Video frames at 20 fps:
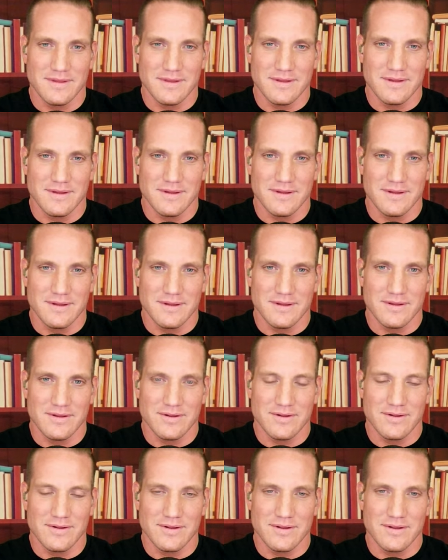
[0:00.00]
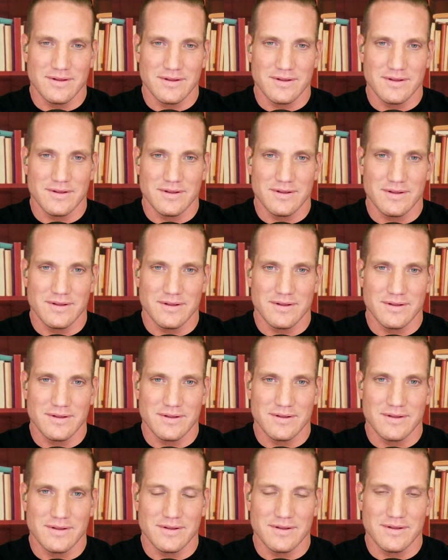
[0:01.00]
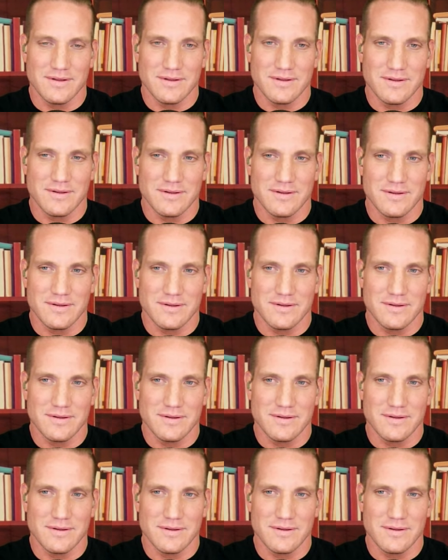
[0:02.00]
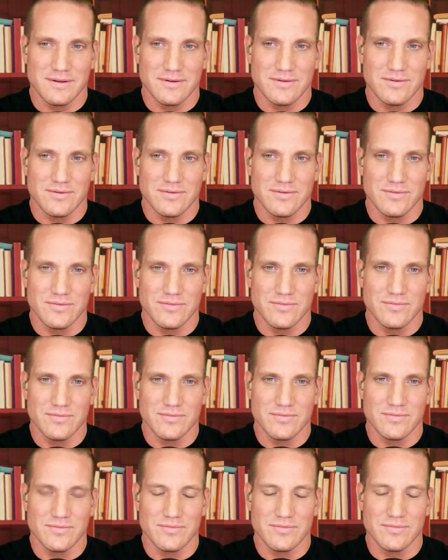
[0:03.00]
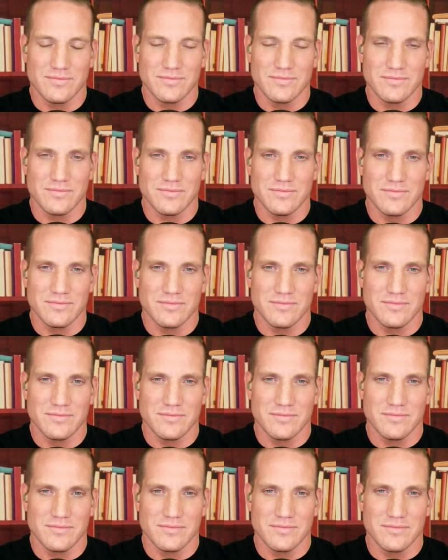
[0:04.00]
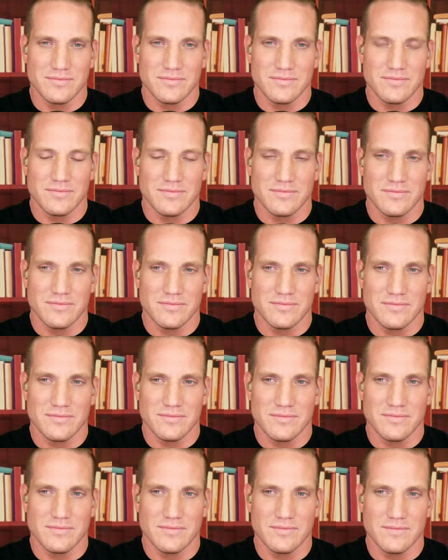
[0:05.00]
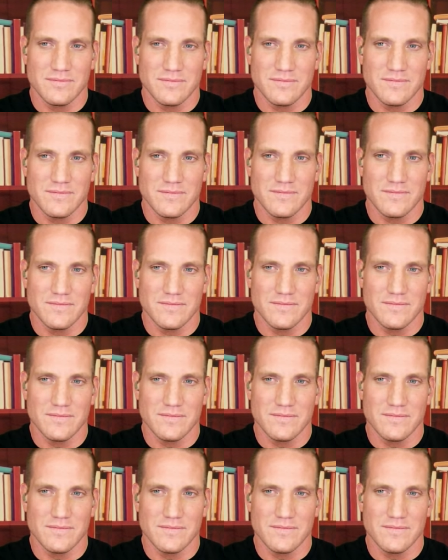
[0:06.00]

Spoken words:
No words are spoken by the person on screen.